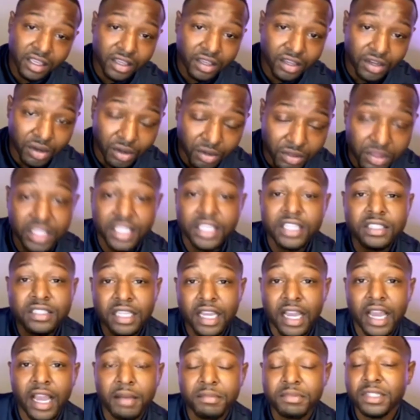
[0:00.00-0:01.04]
you know, these
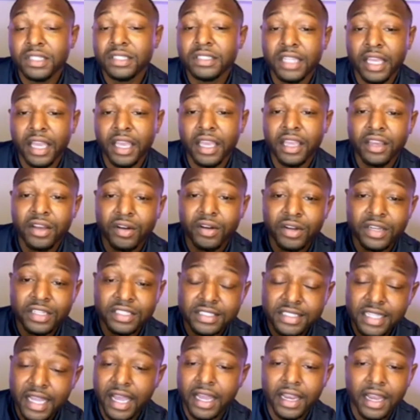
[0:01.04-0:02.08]
times today
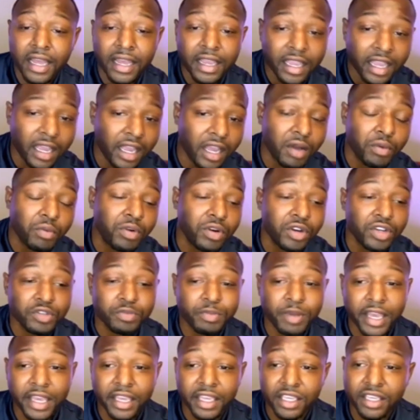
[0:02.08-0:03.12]
is not like how it was
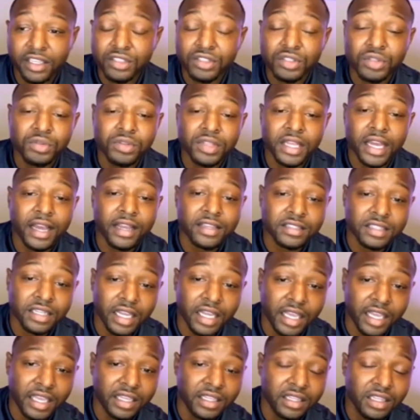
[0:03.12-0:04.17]
back in
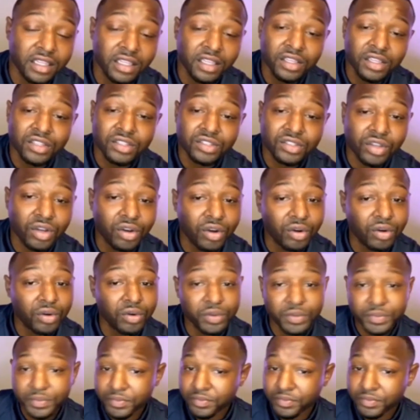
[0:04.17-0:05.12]
2008. So,